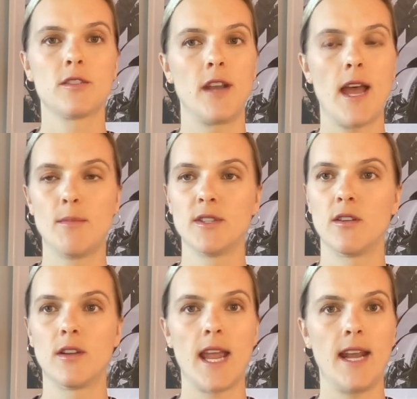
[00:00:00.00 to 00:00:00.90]
on
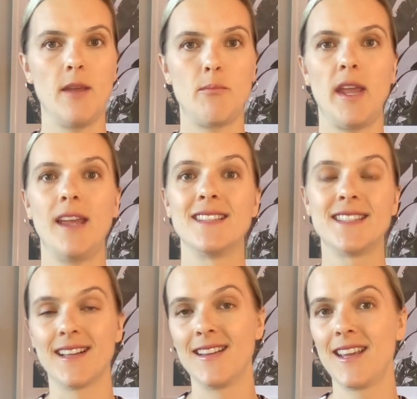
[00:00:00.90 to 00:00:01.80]
Amazon KDP and
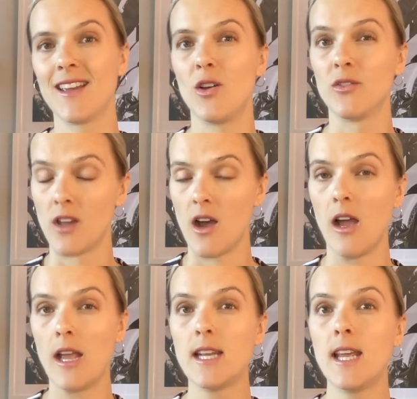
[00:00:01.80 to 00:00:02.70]
selling it
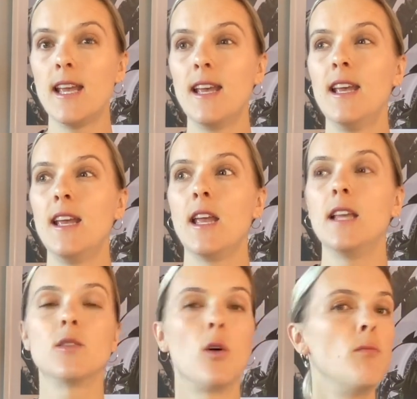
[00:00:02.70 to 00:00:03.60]
online
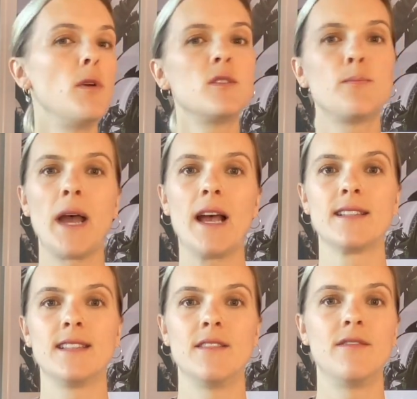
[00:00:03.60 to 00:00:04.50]
is almost
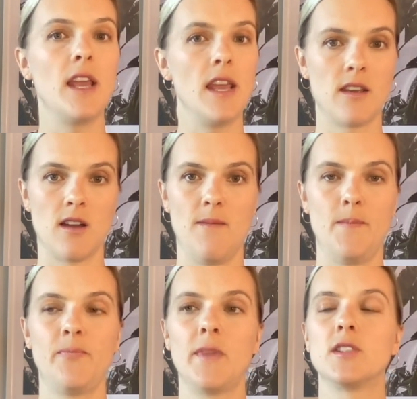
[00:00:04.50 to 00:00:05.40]
passive
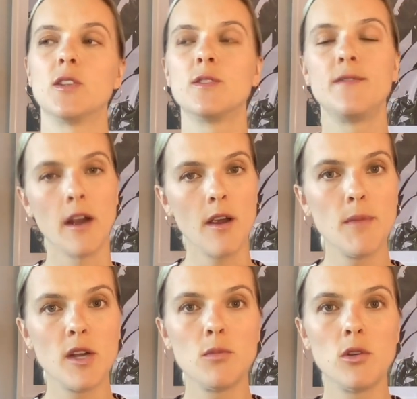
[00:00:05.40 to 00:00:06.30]
income. So, it's very
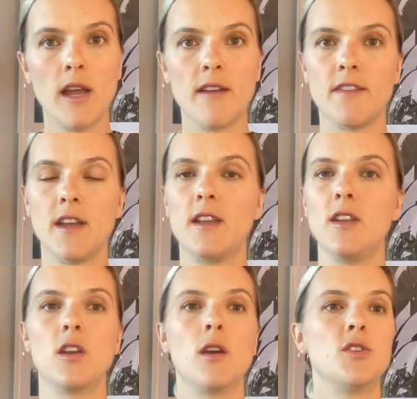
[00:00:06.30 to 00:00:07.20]
minimal effort.
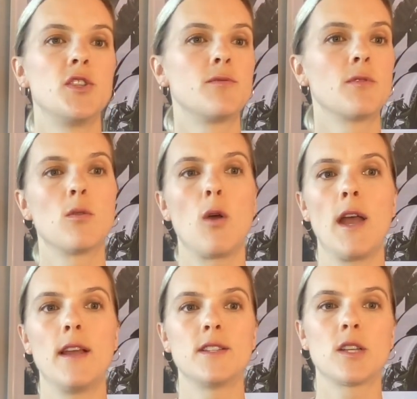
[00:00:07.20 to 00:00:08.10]
It just
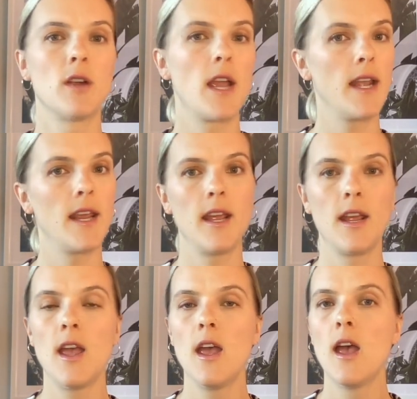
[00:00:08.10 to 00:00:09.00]
requires
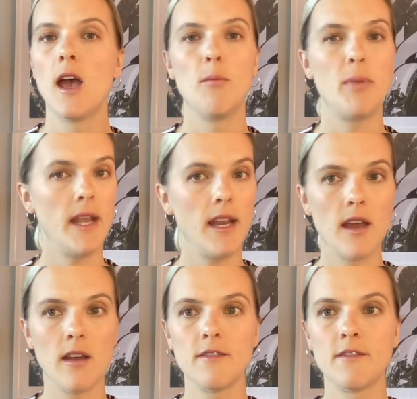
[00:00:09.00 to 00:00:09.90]
creating a
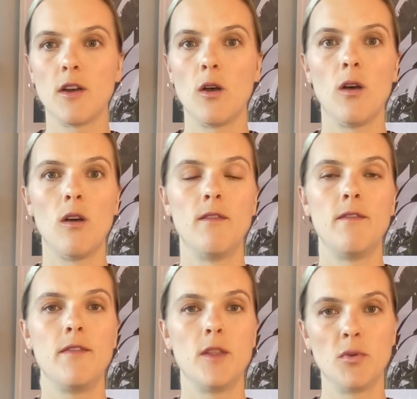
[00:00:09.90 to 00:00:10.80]
PDF
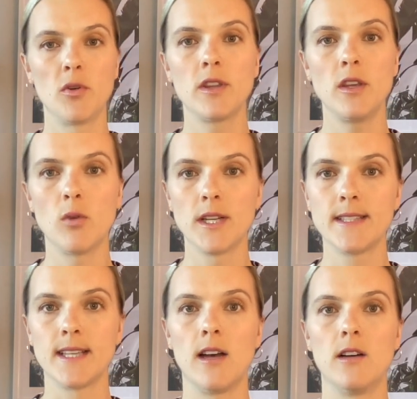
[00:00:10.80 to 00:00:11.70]
of the book that you want to
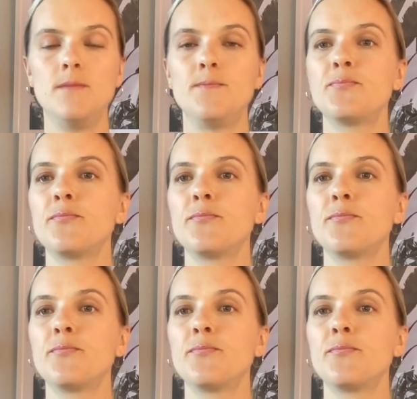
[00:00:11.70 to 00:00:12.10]
sell,